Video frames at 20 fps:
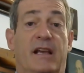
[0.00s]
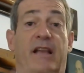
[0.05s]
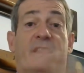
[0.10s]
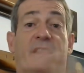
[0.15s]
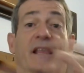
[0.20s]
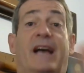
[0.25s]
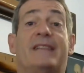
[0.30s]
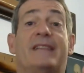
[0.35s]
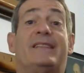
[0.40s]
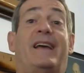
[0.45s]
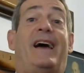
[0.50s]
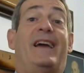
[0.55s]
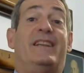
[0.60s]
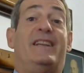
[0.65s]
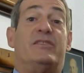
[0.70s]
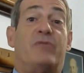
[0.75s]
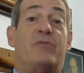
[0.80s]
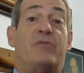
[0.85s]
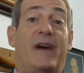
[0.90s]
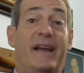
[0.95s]
That I
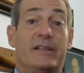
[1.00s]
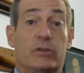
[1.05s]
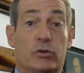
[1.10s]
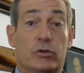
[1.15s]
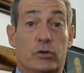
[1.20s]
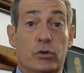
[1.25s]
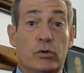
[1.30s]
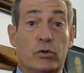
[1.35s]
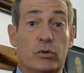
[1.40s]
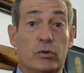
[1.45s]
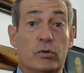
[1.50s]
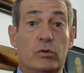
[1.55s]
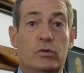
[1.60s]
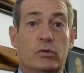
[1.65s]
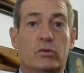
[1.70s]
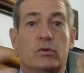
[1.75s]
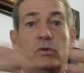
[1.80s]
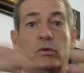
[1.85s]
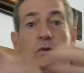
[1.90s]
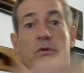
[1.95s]
try to do.